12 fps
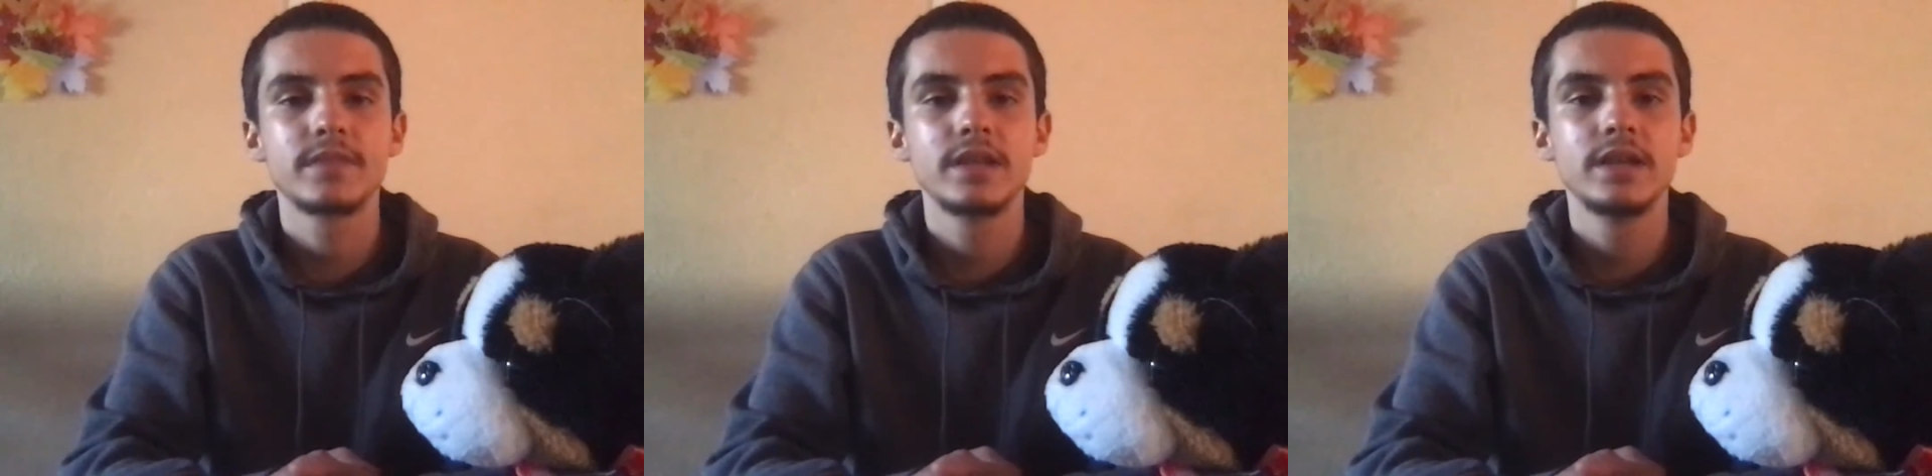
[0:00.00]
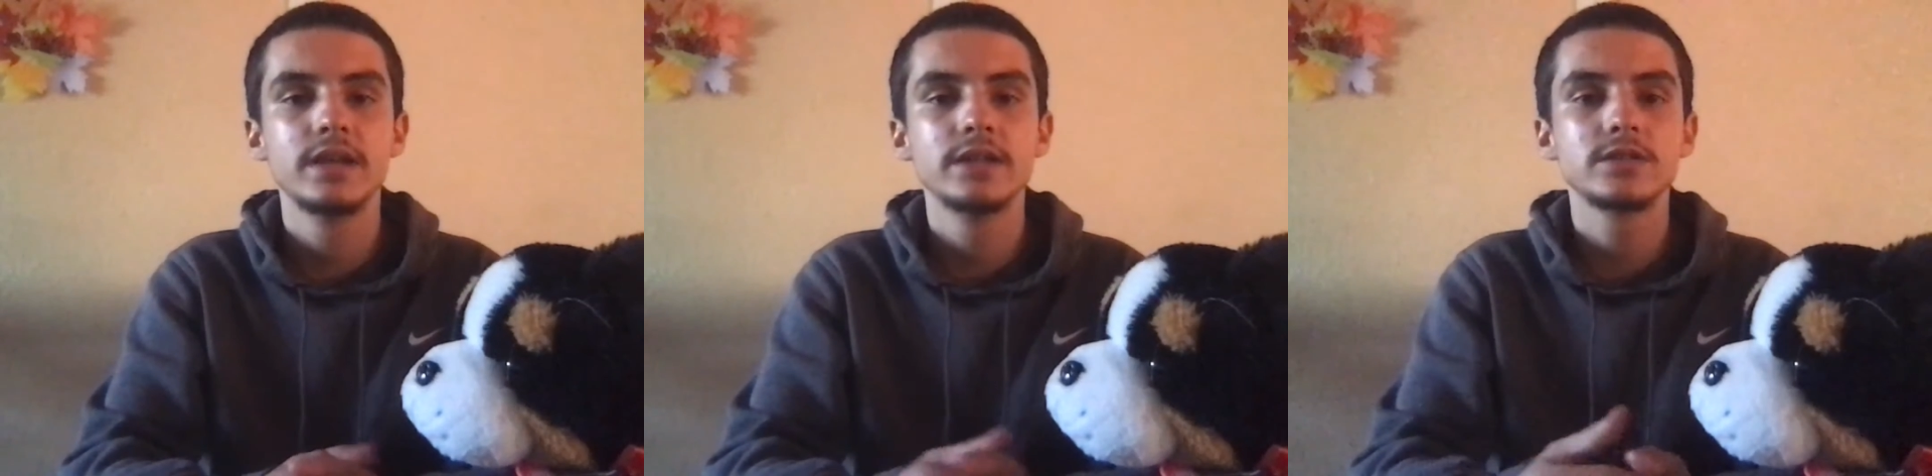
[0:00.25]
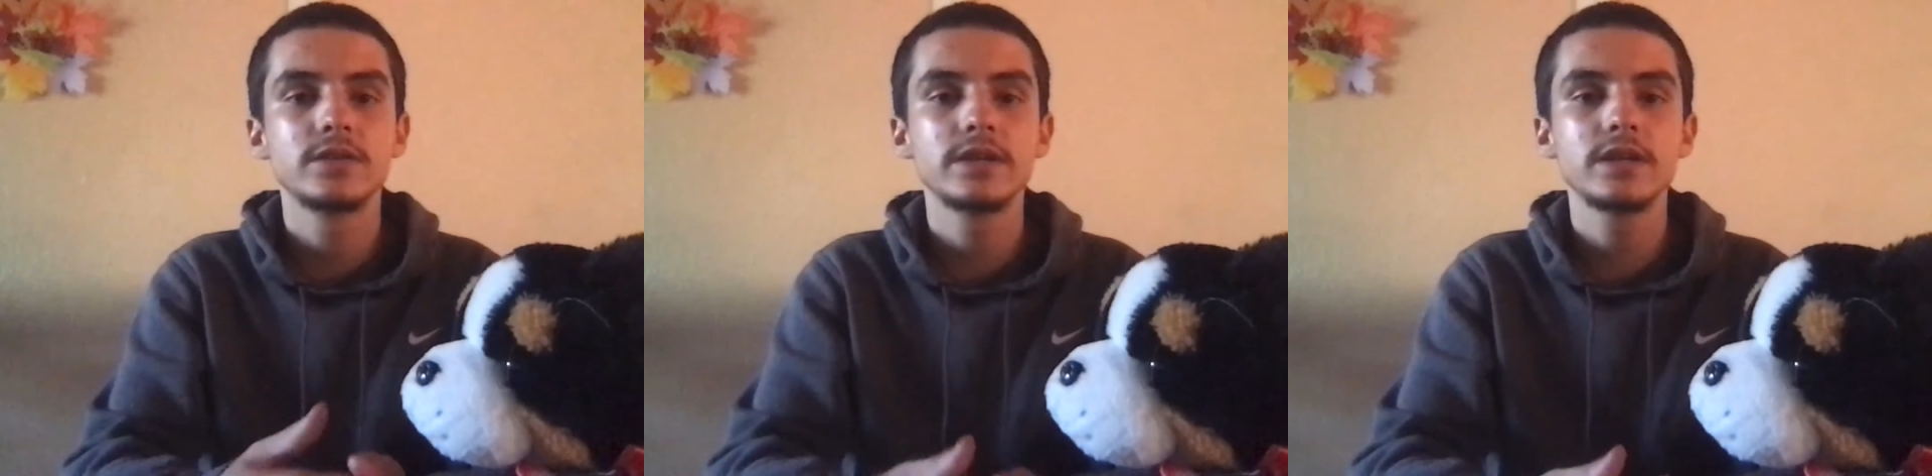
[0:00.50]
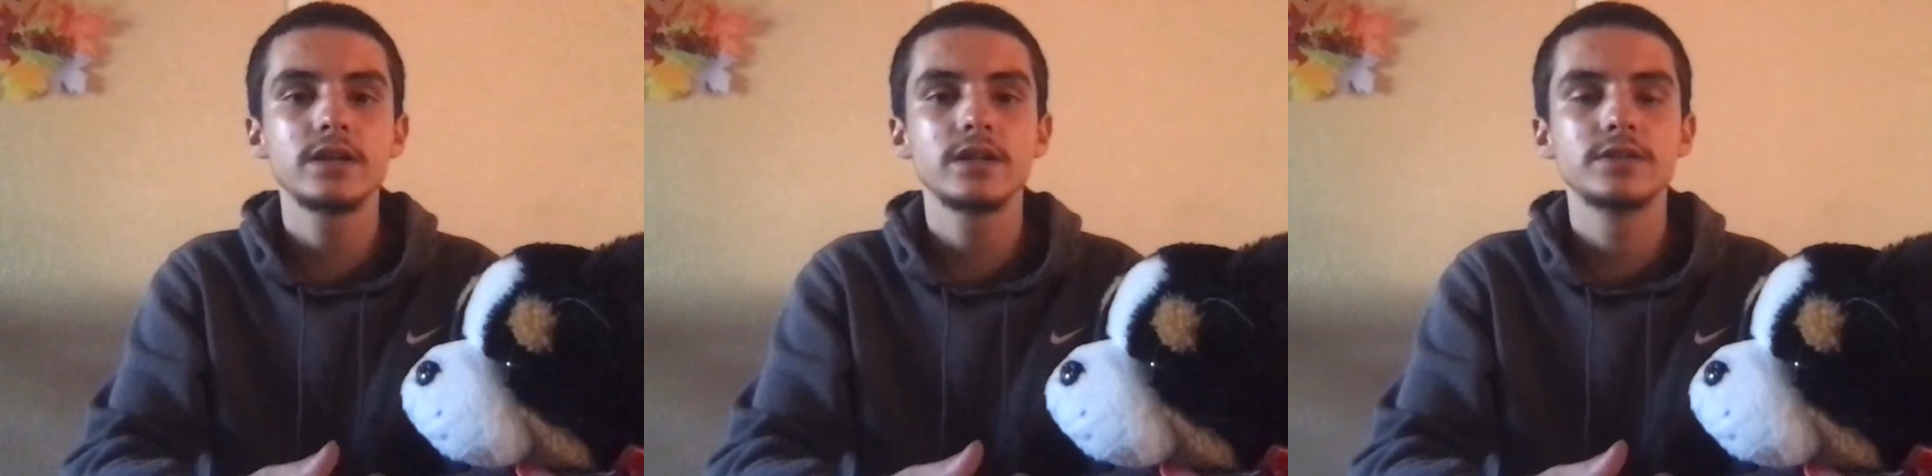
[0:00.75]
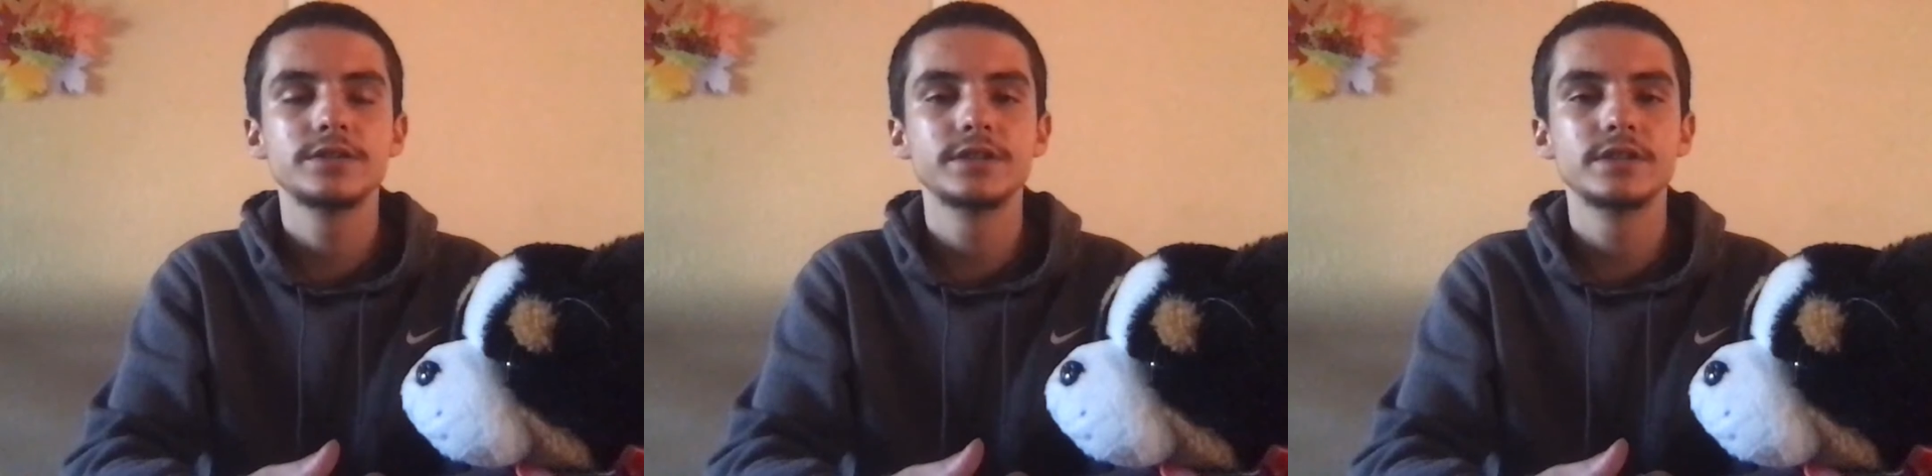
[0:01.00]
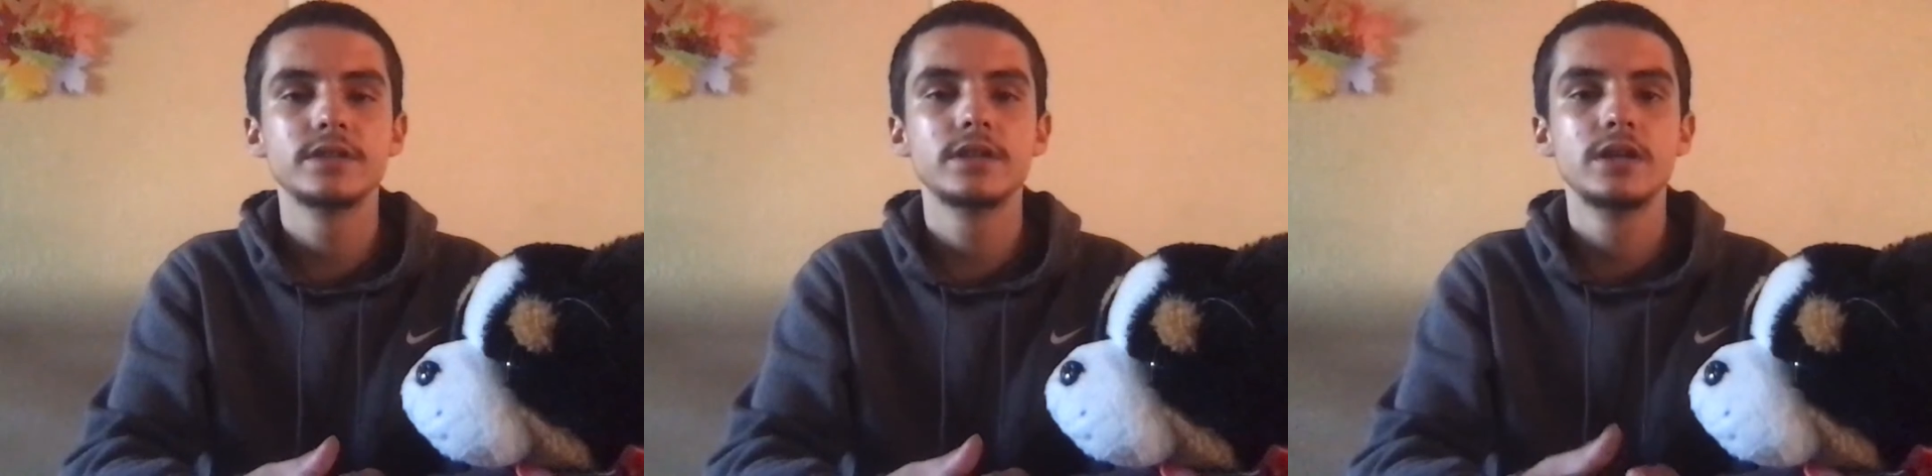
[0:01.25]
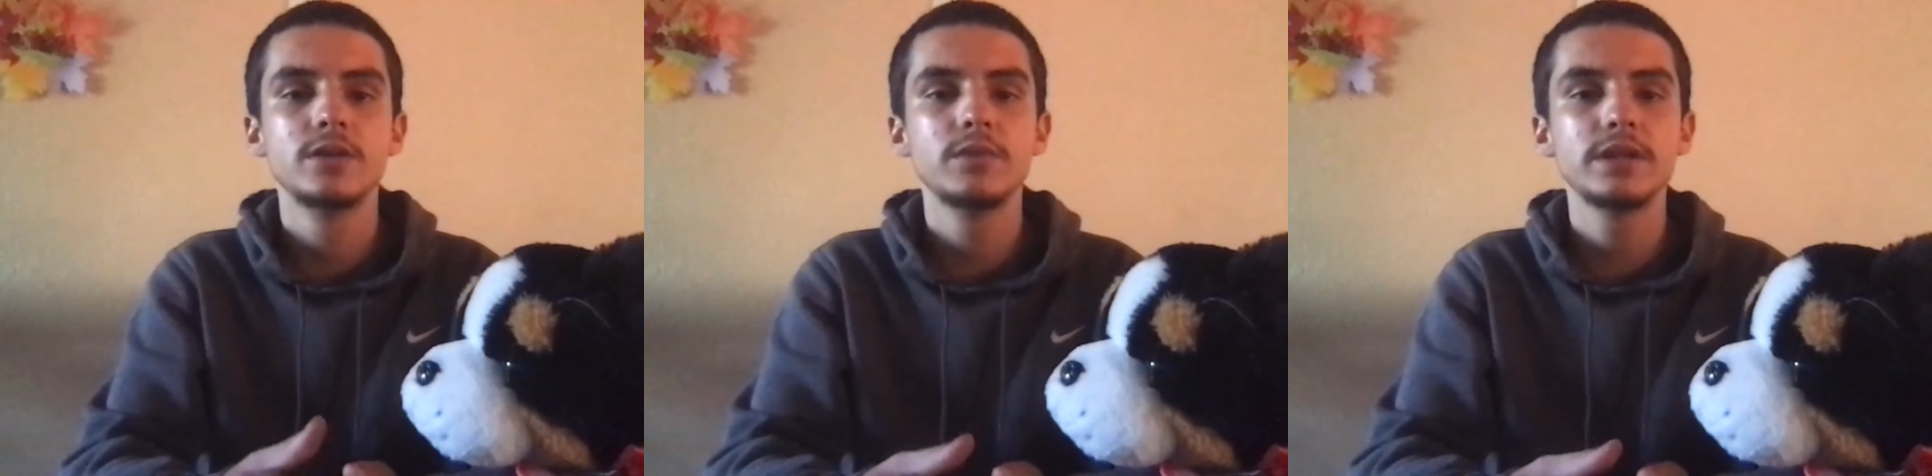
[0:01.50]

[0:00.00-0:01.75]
So in conclusion, we